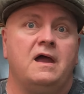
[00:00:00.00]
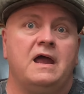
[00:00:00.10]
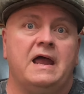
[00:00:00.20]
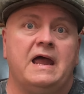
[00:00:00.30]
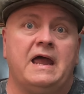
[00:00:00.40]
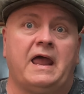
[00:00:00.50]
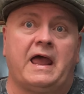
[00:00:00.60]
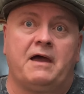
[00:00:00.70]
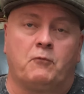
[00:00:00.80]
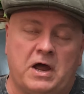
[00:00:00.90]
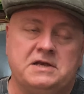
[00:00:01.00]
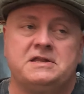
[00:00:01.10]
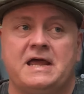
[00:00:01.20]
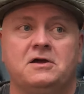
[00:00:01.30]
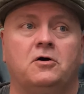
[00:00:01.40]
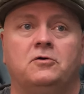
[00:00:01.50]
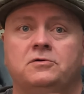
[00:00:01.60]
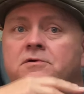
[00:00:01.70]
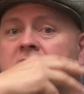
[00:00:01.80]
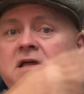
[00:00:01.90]
eh, when
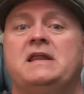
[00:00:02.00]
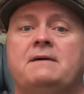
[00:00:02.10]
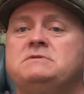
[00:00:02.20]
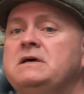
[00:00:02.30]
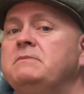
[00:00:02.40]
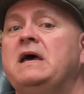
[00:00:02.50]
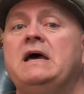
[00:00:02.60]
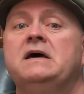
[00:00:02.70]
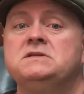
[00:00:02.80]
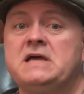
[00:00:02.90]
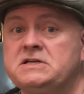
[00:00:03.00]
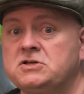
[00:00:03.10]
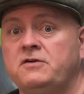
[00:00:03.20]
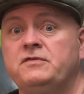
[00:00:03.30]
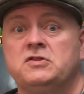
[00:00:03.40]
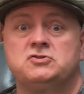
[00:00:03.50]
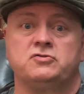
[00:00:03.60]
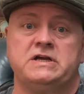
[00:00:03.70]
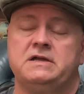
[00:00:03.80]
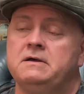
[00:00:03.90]
Dango kidnaps him and takes off in the
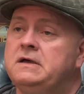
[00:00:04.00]
tree.